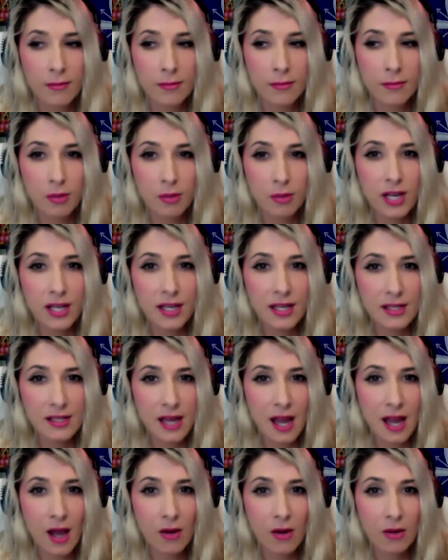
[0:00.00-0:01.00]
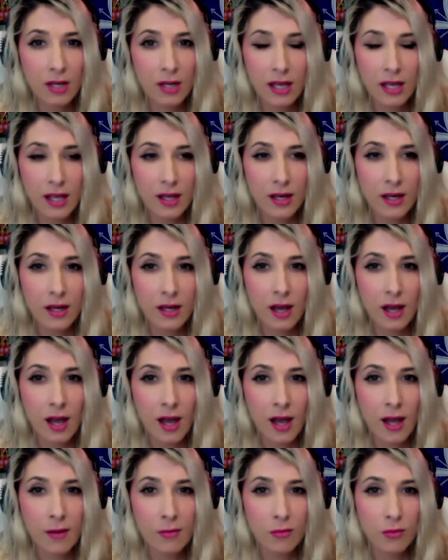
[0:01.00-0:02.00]
breaking down and
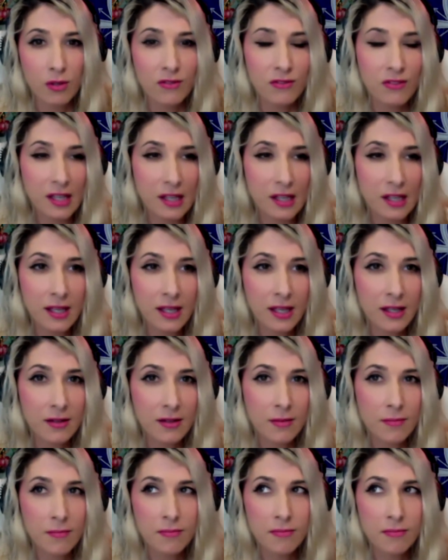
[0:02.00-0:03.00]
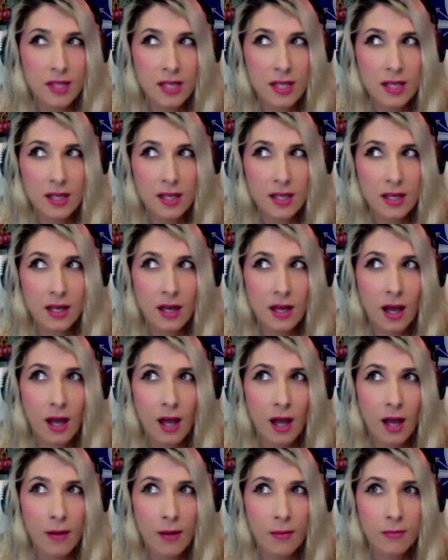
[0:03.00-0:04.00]
revealing the
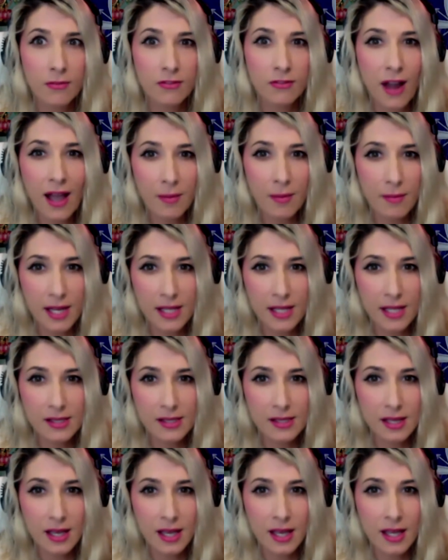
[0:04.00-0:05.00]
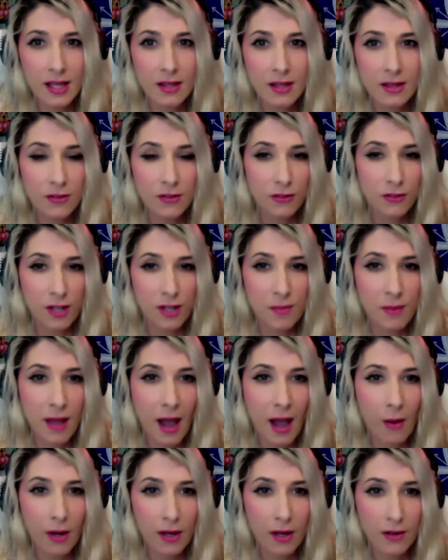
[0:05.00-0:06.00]
fragments in the free
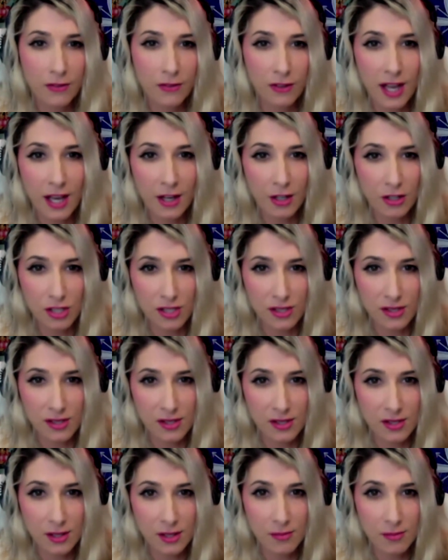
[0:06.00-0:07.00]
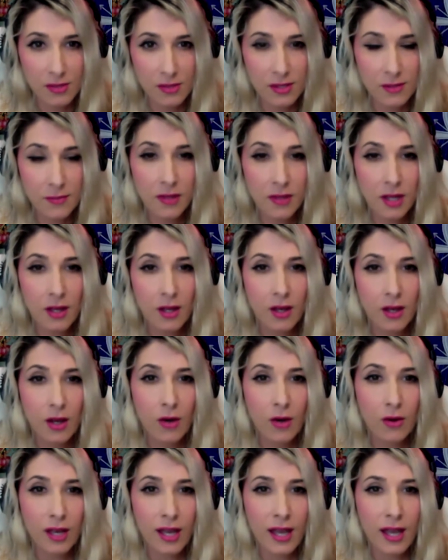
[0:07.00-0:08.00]
power and free energy systems.
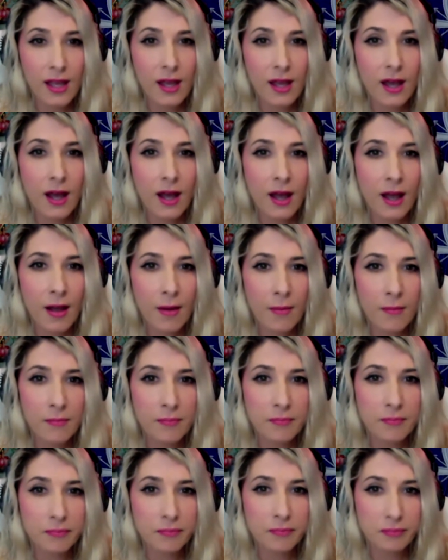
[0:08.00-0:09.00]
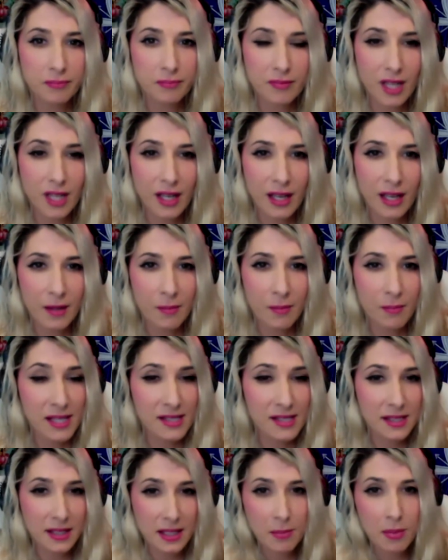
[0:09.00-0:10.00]
Okay, and
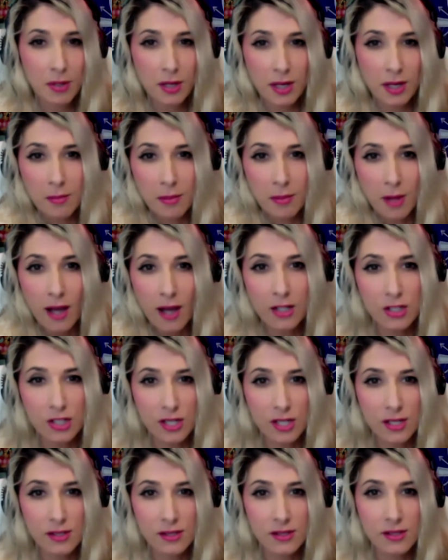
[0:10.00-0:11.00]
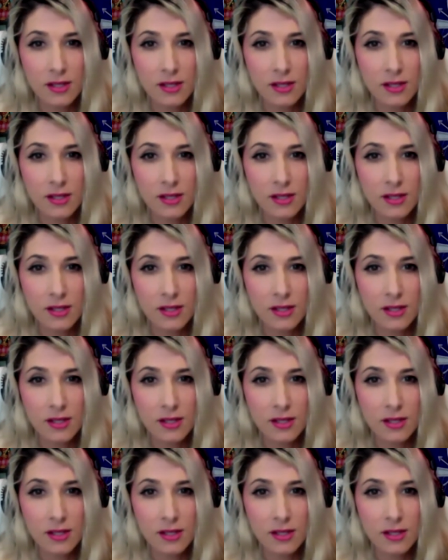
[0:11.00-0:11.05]
basically putting blockages